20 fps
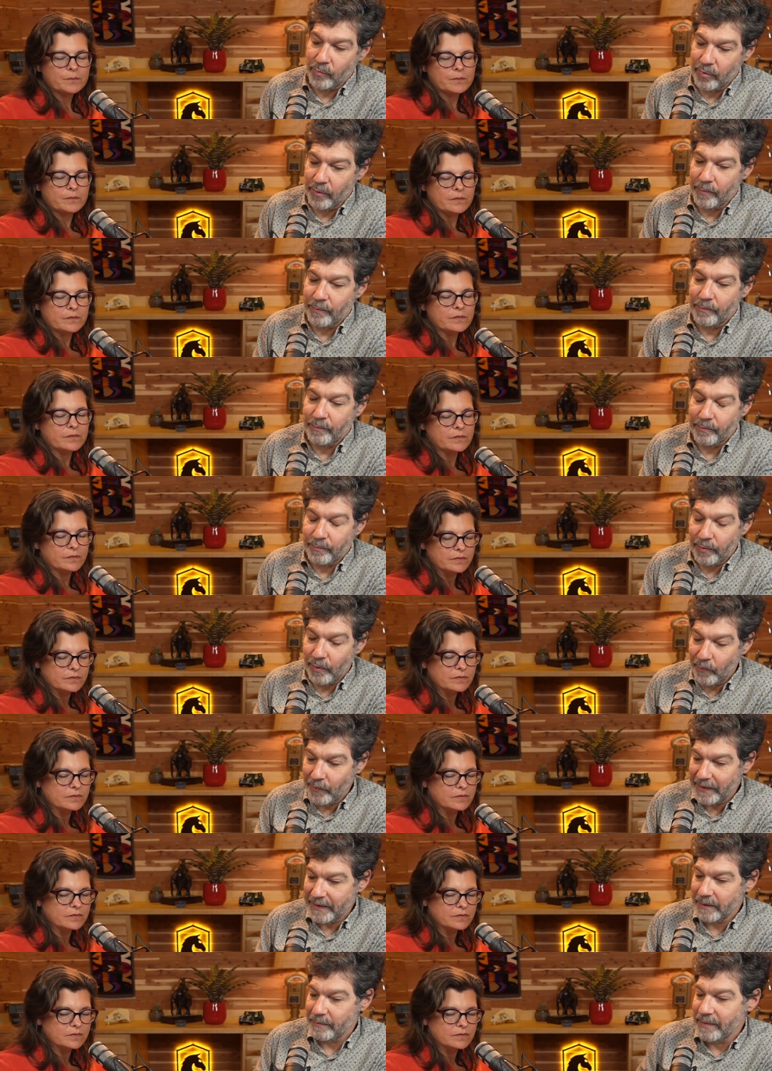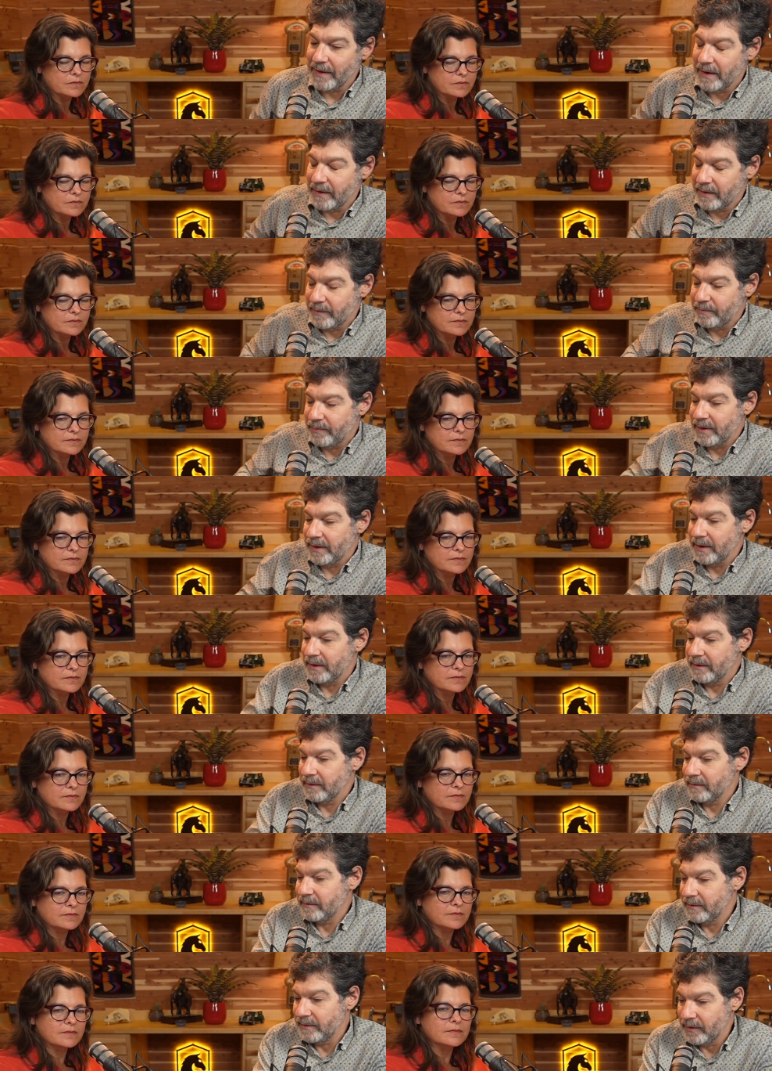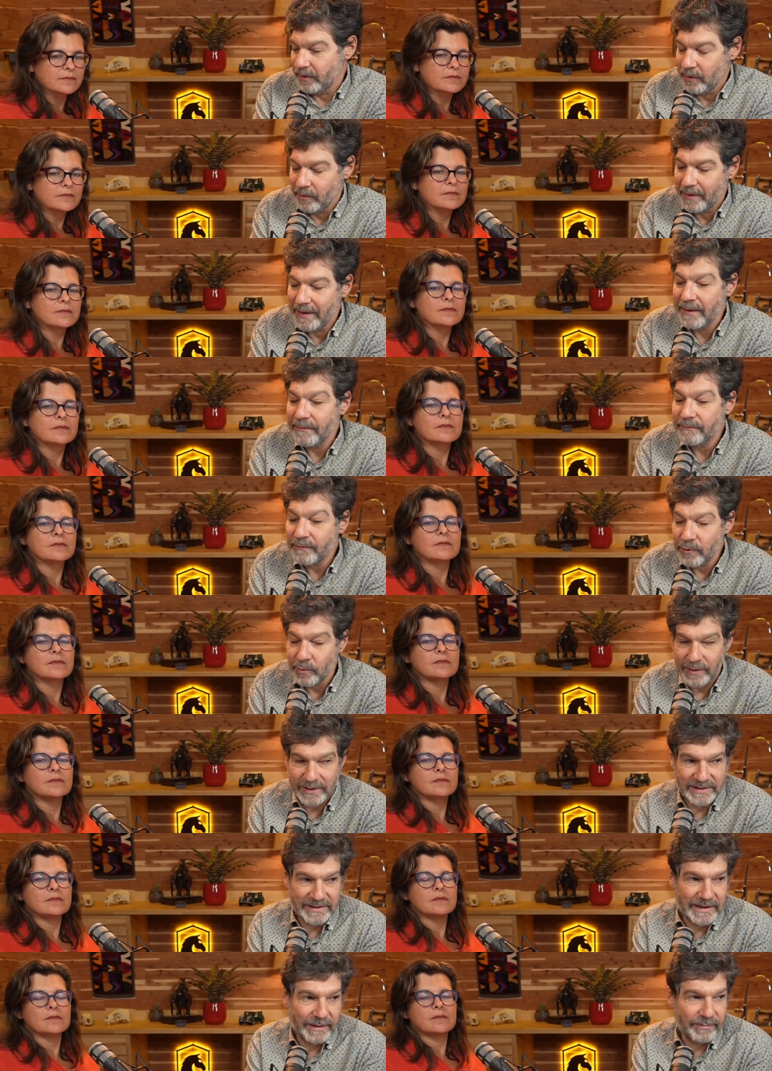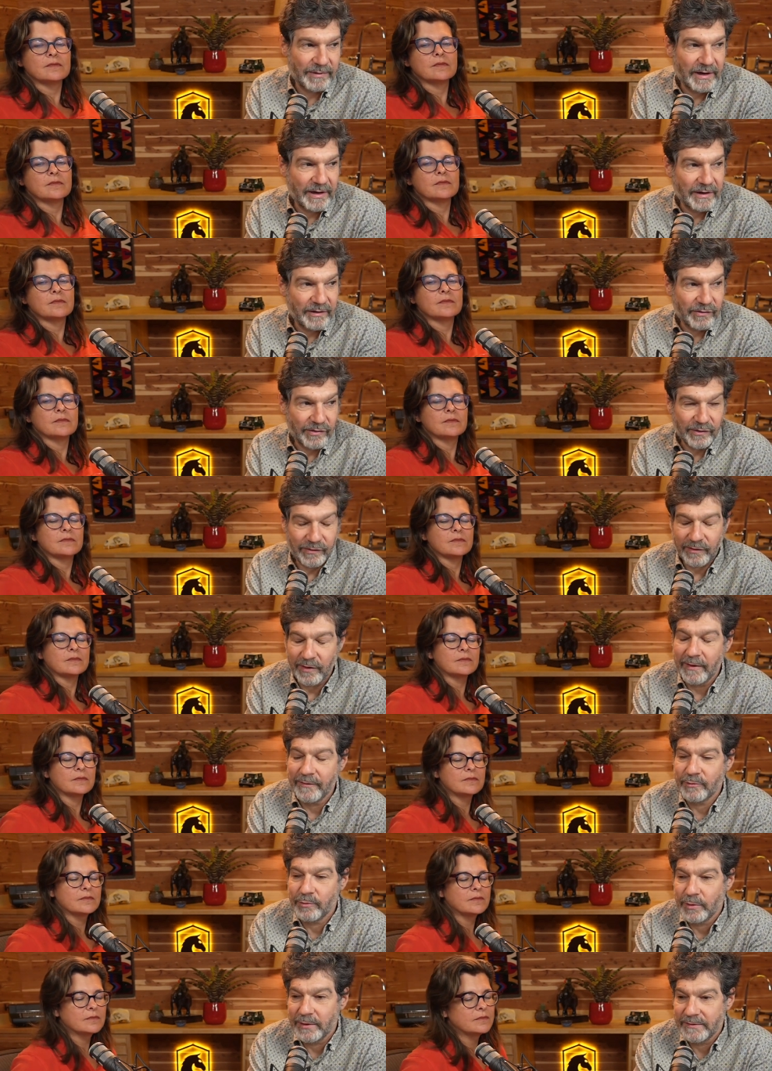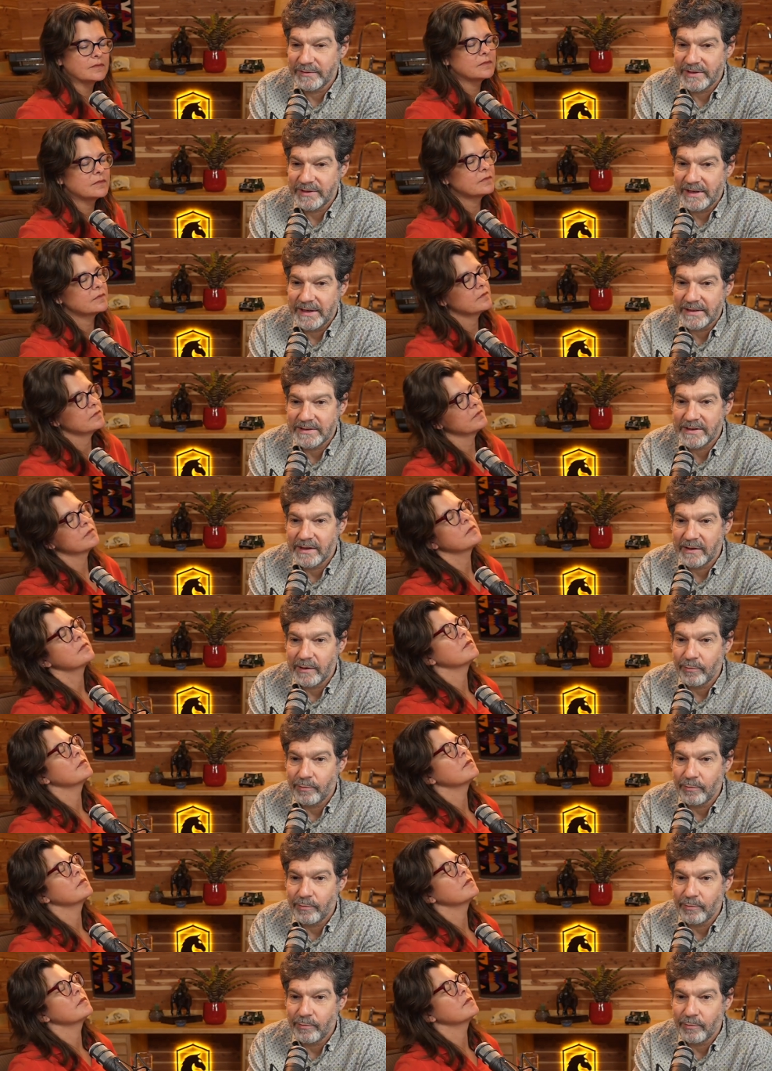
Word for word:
Speaker 1: the point about it being, you know, if you accept that it is the software of sex, then the